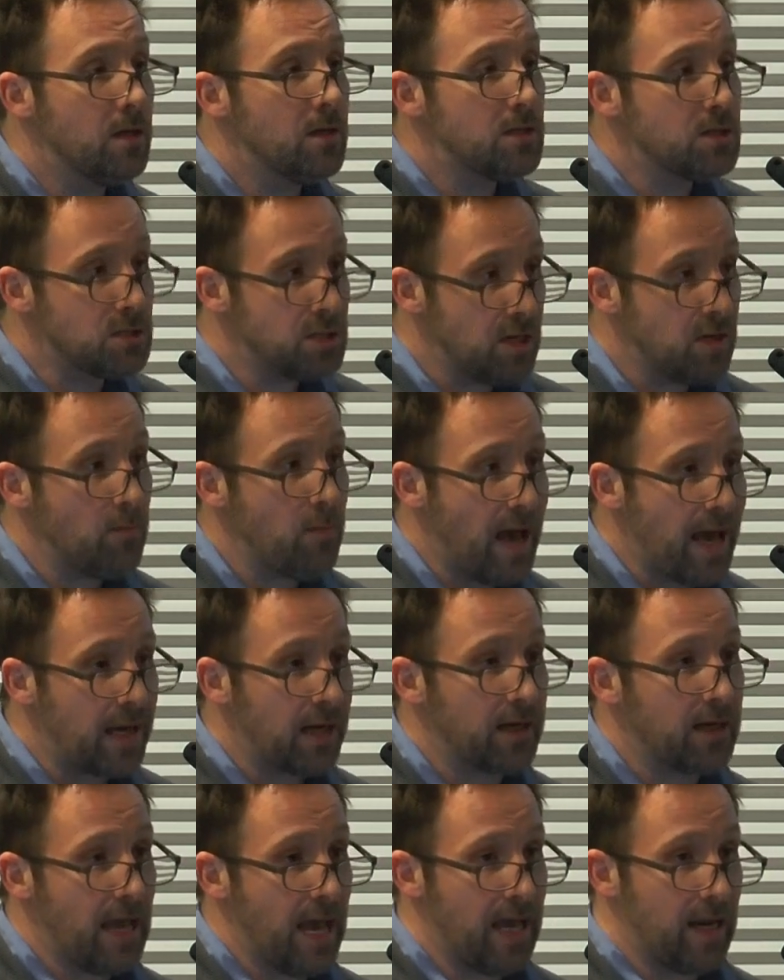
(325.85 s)

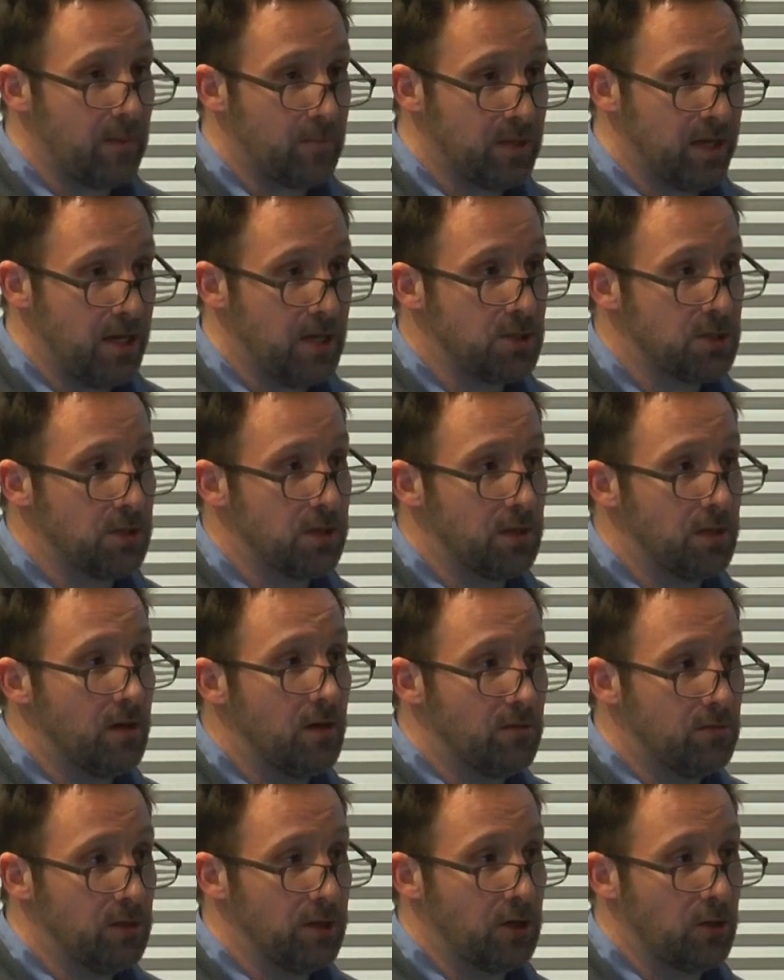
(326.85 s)
cinematic adaptation
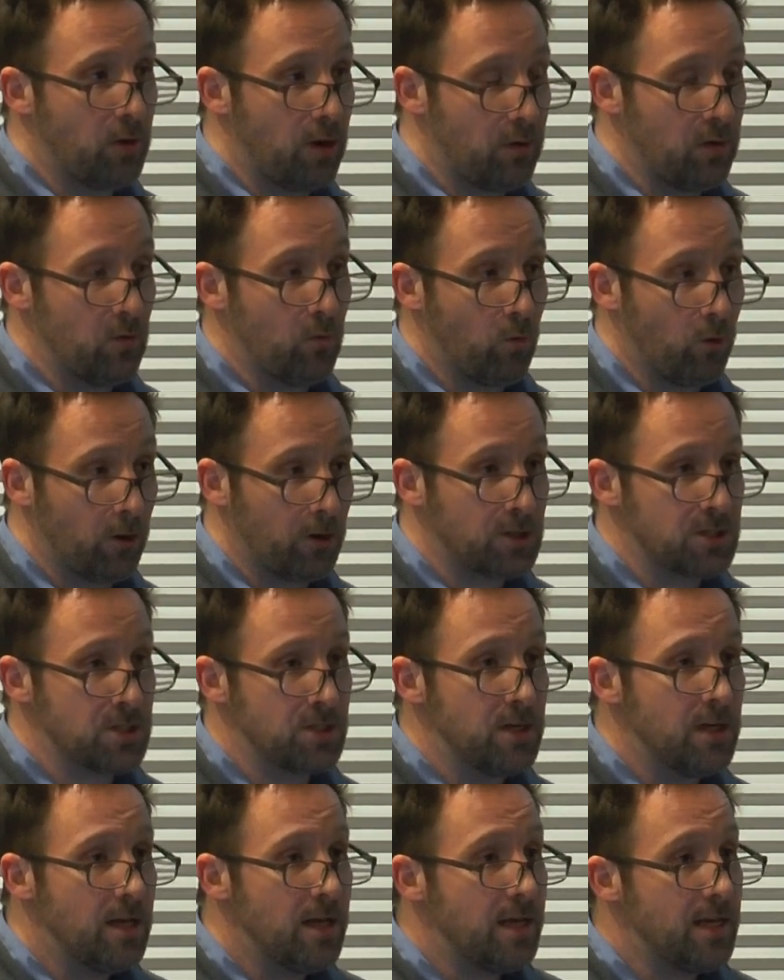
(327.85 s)
of literary
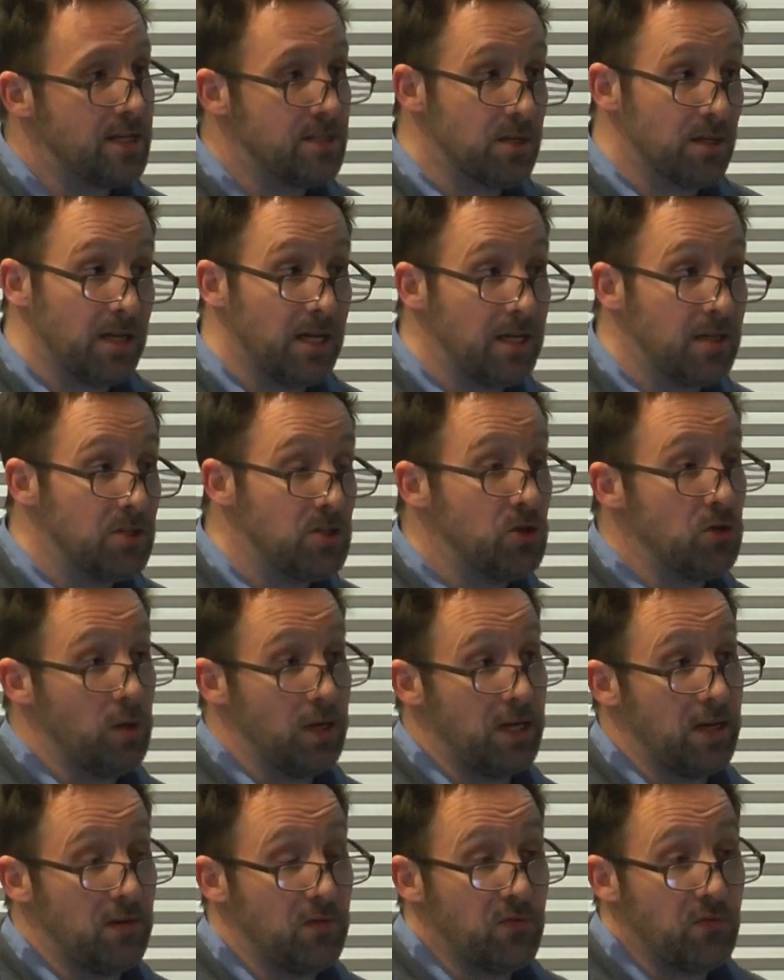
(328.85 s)
works is akin to
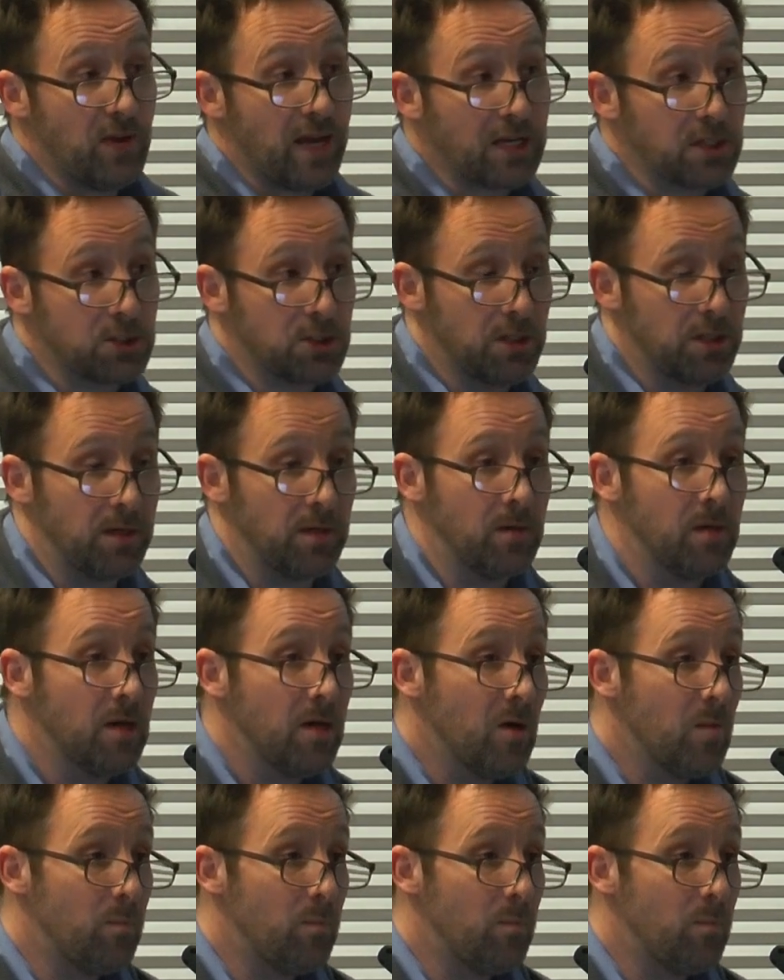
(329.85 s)
an infection